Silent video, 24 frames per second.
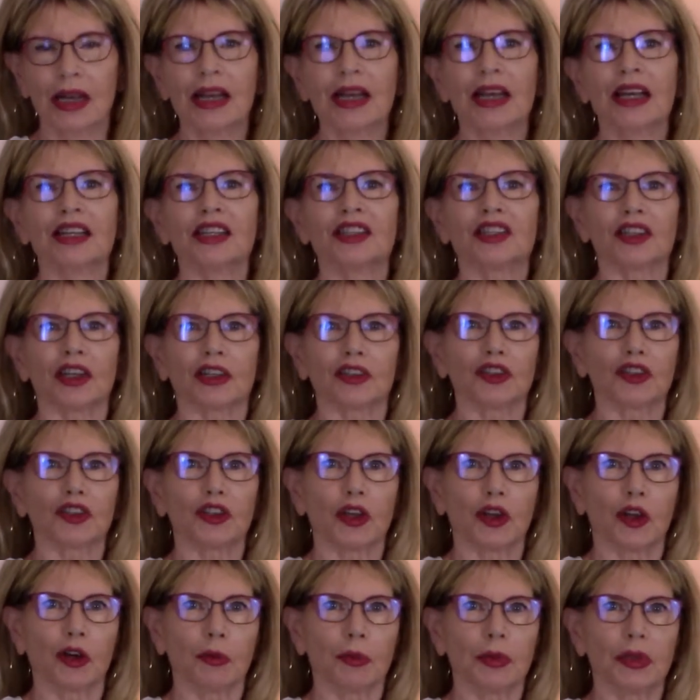Such
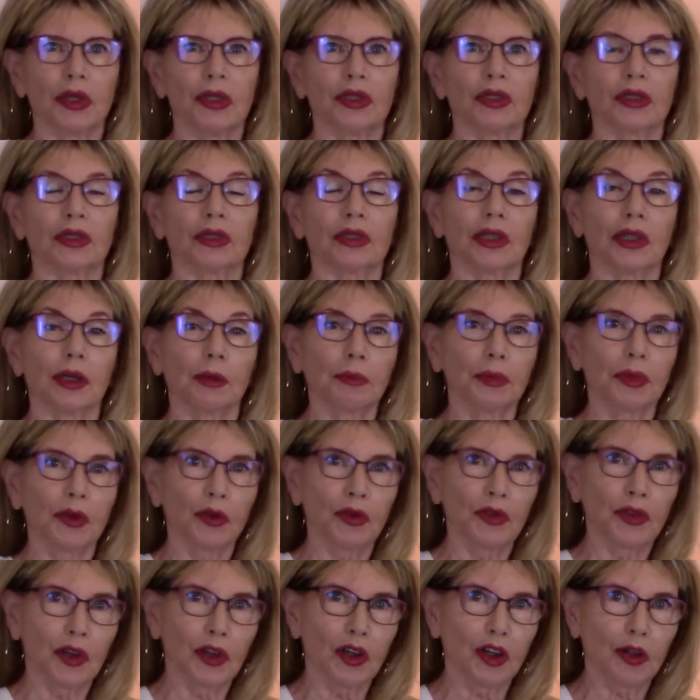therapies as
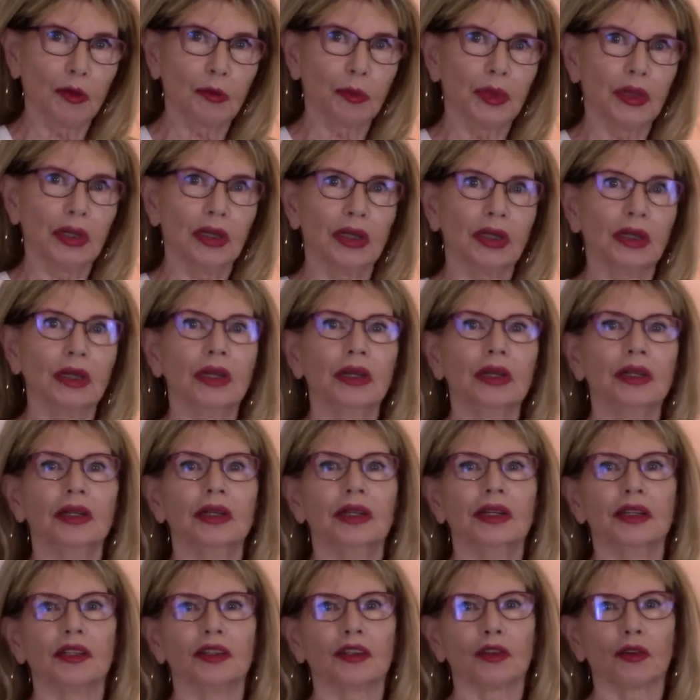hypnotherapy,
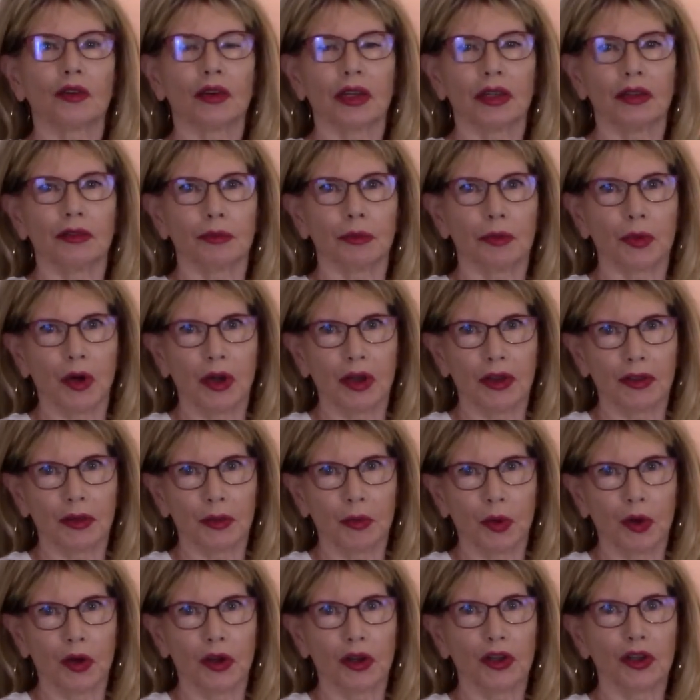integrative breath
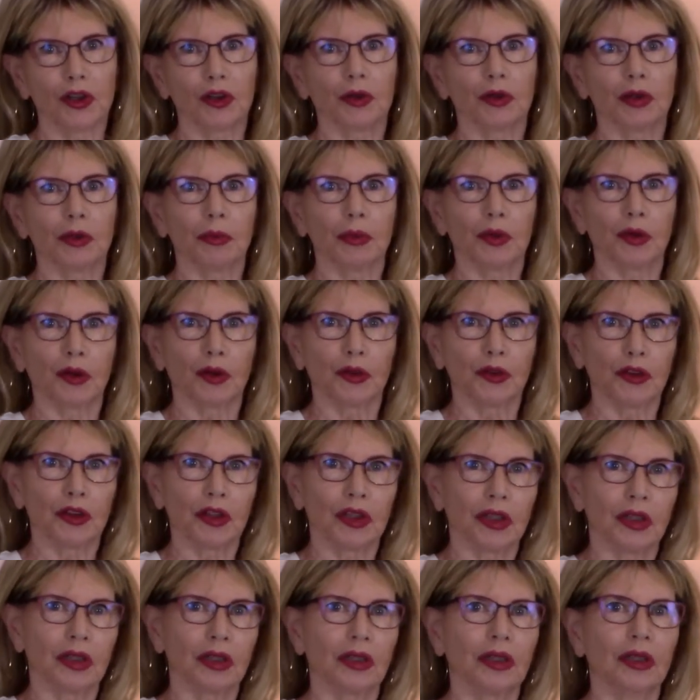work,
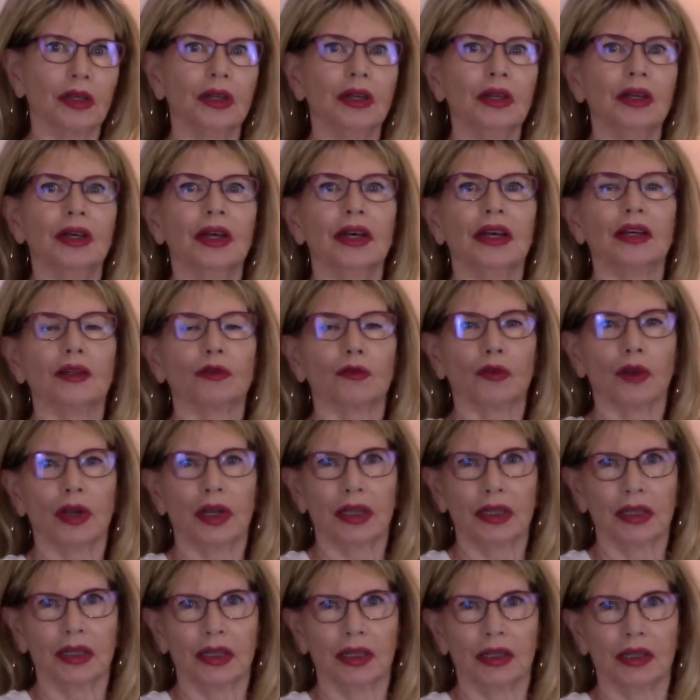rebirthing, and
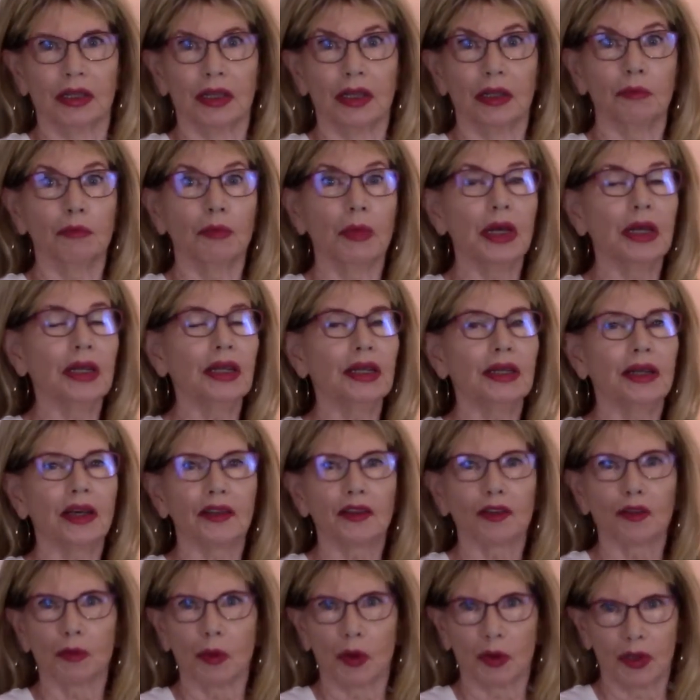Reiki, and many
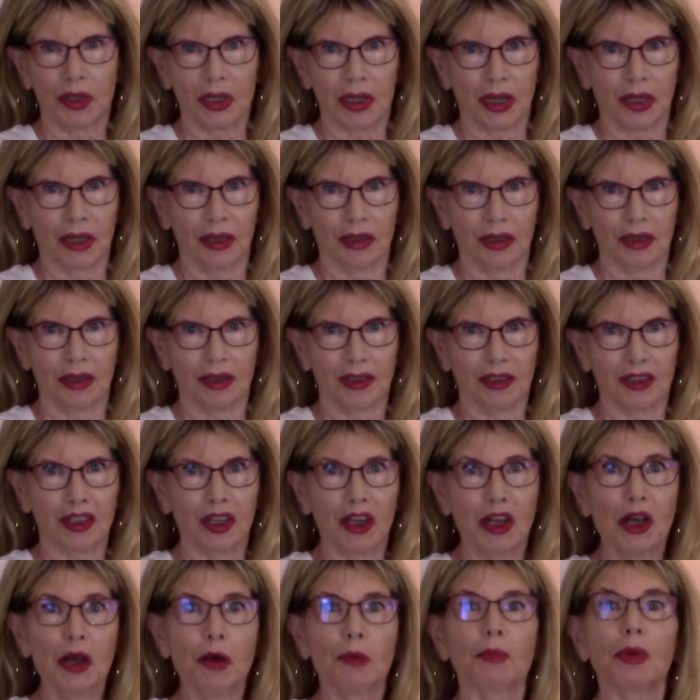other modalities.
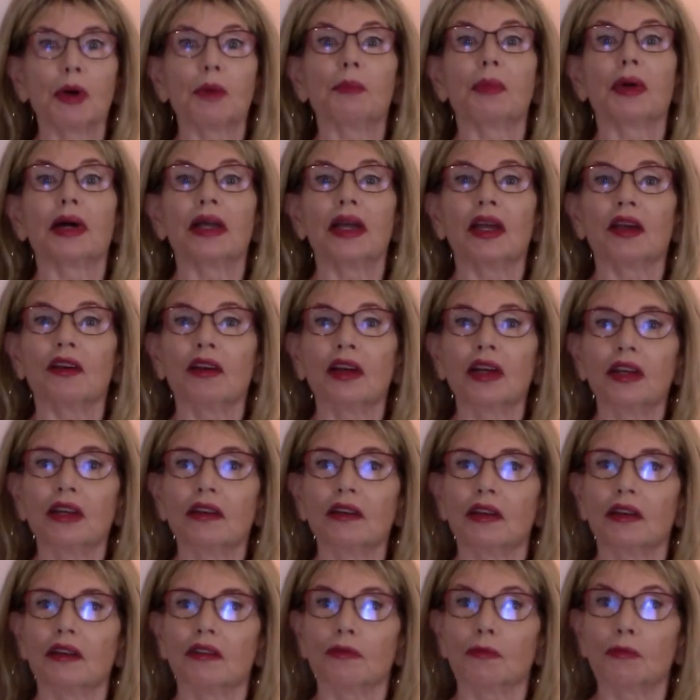But my
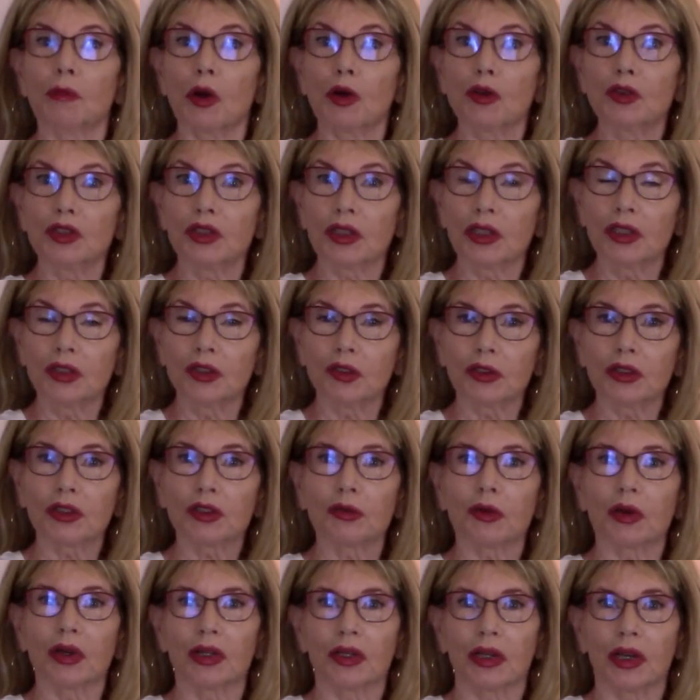area of most
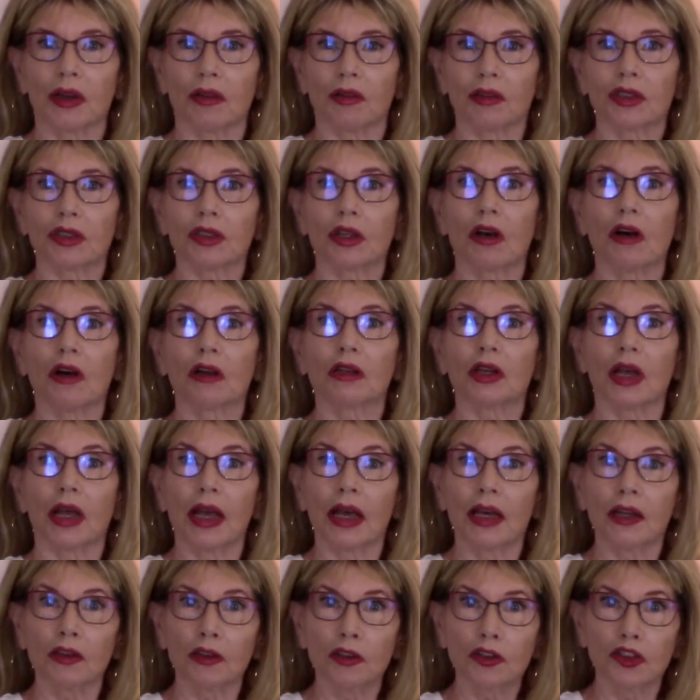interest right now is called
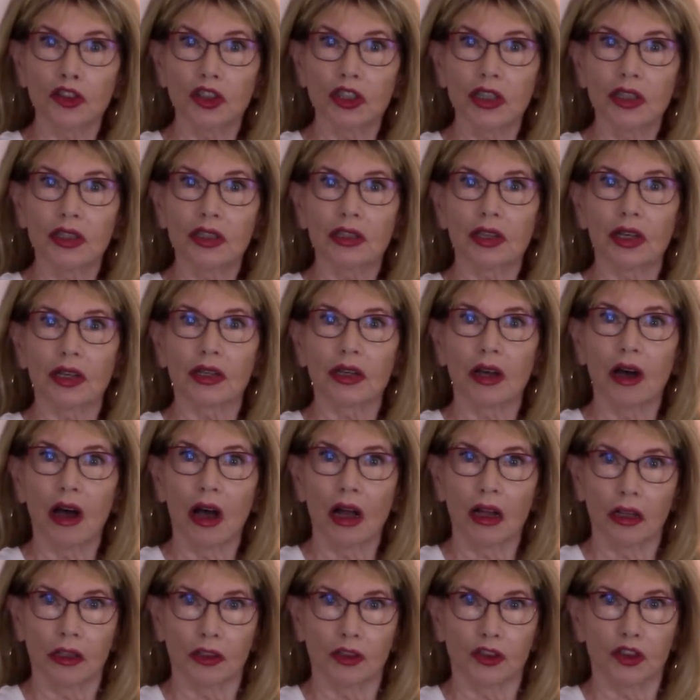energy
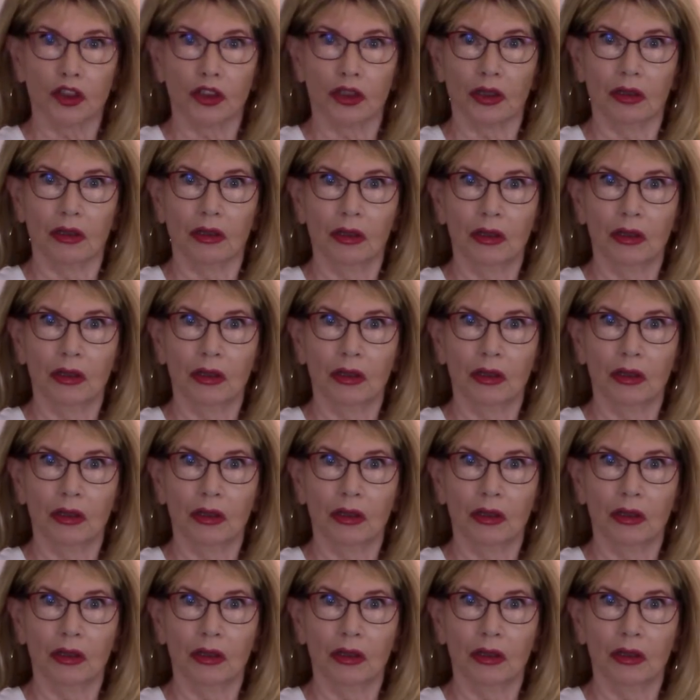psychology.